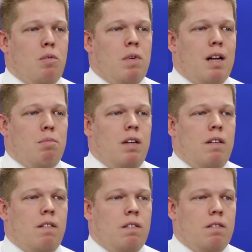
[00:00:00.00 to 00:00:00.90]
where you want to
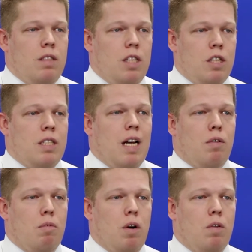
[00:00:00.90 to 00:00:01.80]
be years
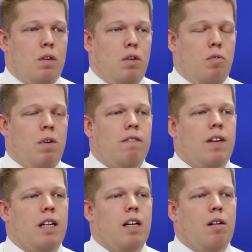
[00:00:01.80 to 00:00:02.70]
down the road, and you want
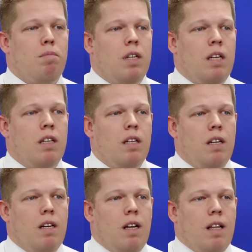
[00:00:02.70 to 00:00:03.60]
to find a company
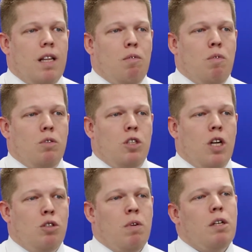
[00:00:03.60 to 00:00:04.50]
that won't
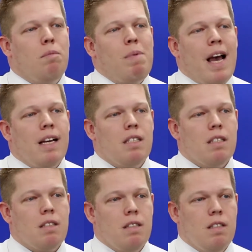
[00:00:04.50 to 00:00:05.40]
judge you on your
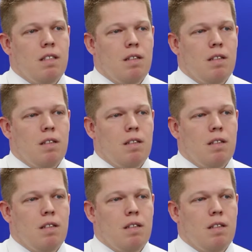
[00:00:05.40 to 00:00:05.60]
past,